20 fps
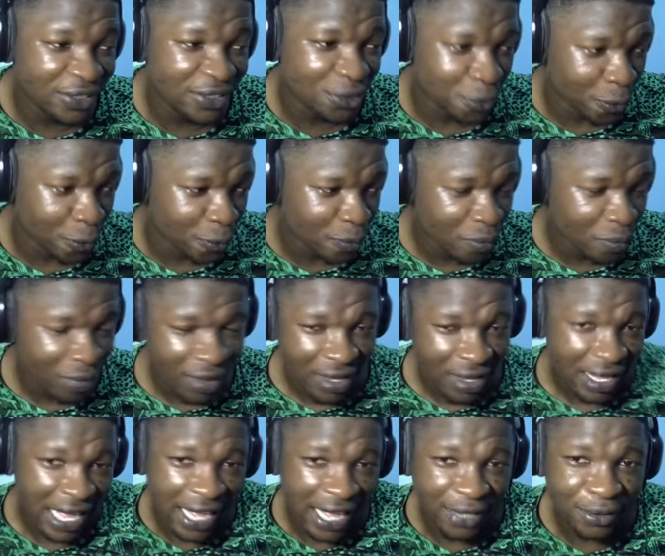So
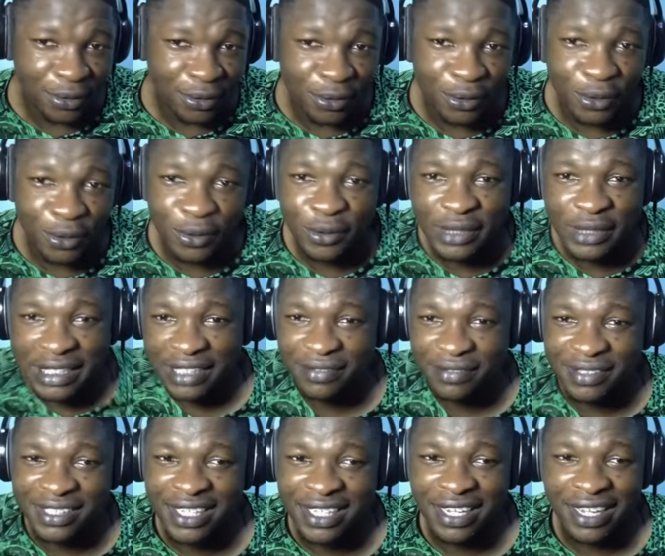I don't know if
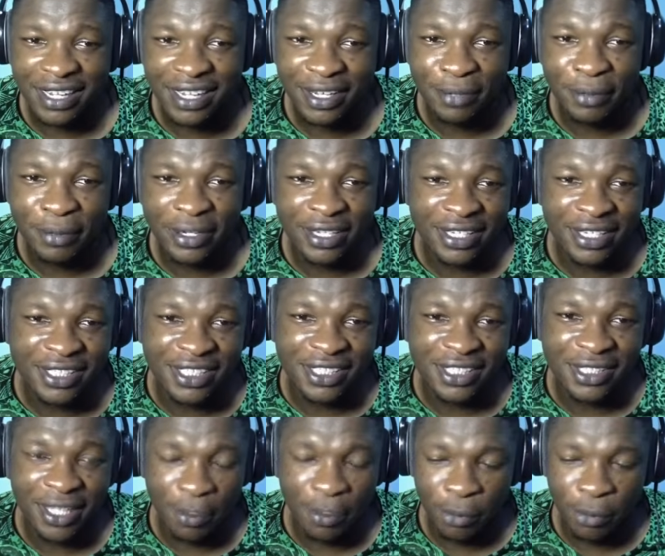Zidane can keep a clean sheet there,